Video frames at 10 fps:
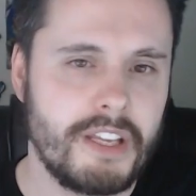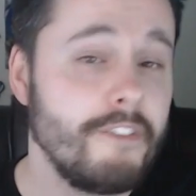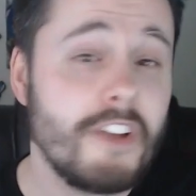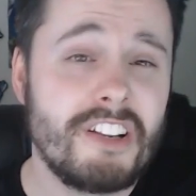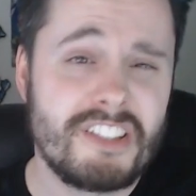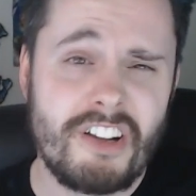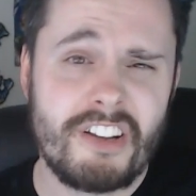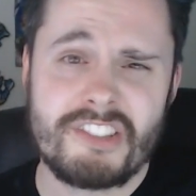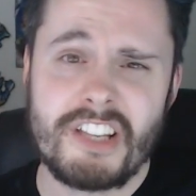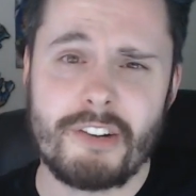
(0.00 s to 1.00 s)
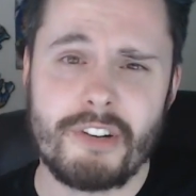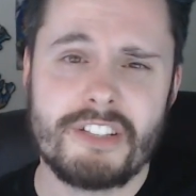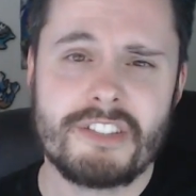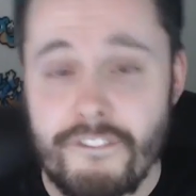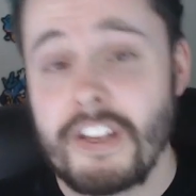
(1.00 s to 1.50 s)
If you're going to start a
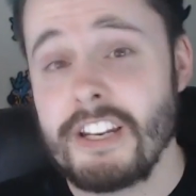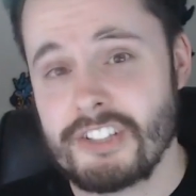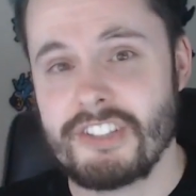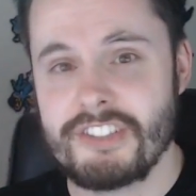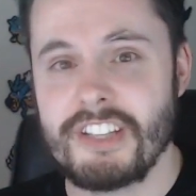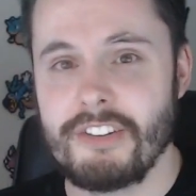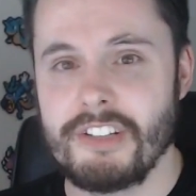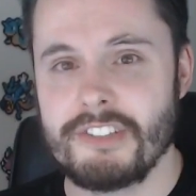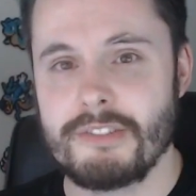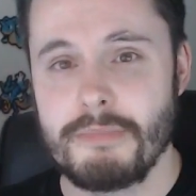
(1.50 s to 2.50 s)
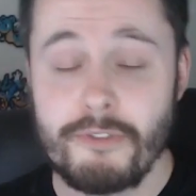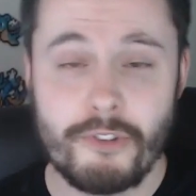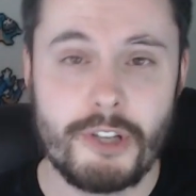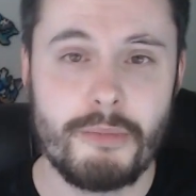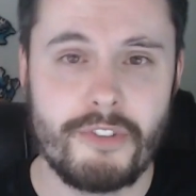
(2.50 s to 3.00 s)
series, finish the series
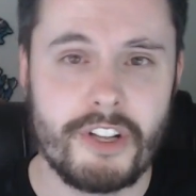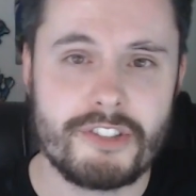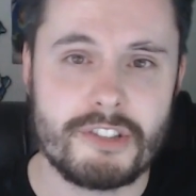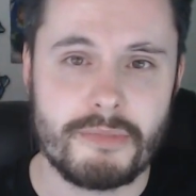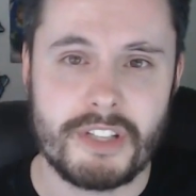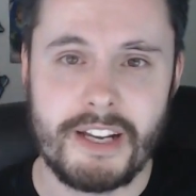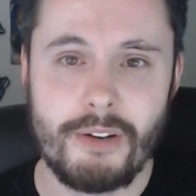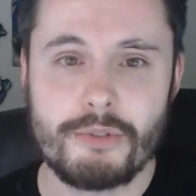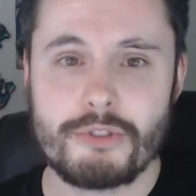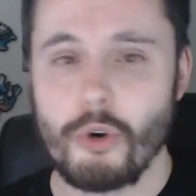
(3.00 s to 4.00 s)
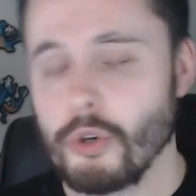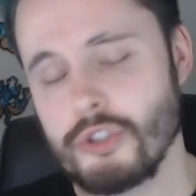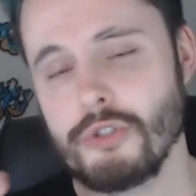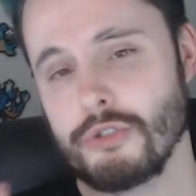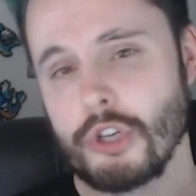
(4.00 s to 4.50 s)
before you move on to something else, or
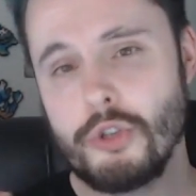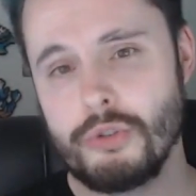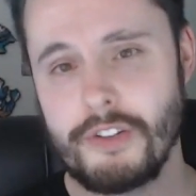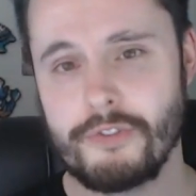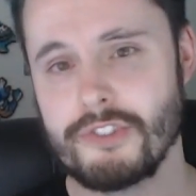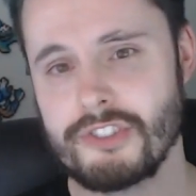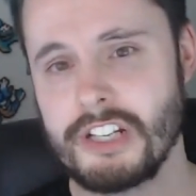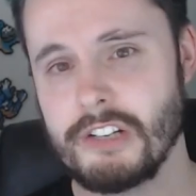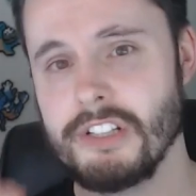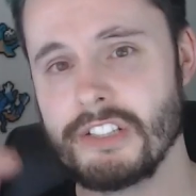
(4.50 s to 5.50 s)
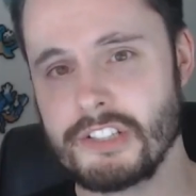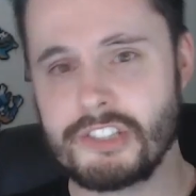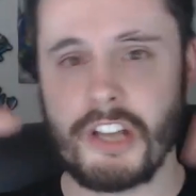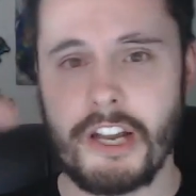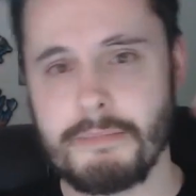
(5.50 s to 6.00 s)
do 2 different series
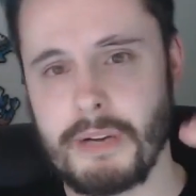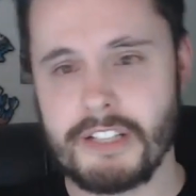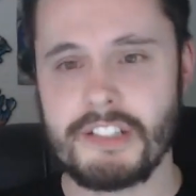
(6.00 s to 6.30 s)
side by